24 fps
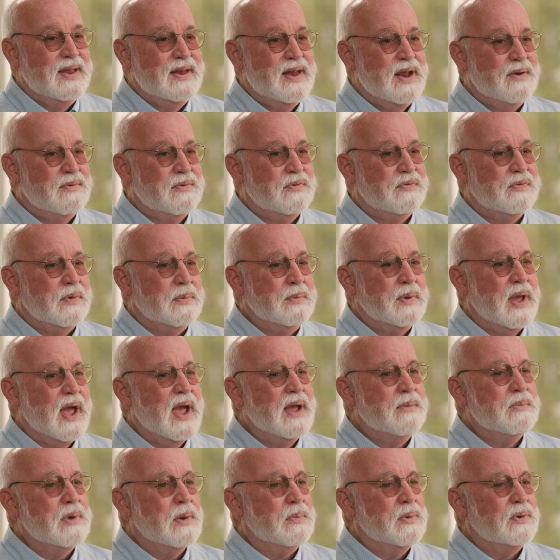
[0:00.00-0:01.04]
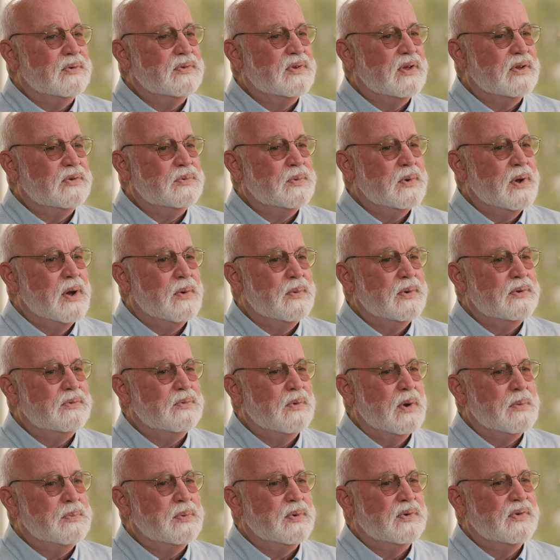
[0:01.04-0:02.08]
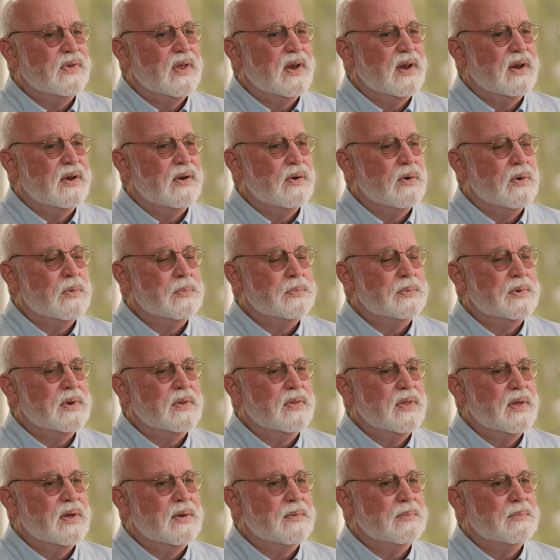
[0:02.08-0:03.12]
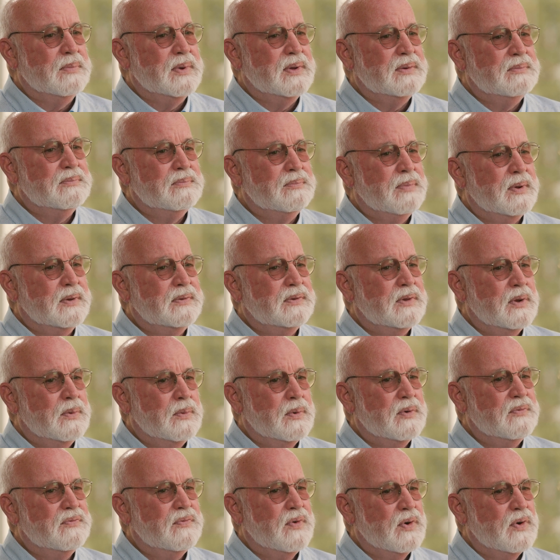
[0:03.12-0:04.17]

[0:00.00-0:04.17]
Never from gang members, because we always represented hope to them, but there were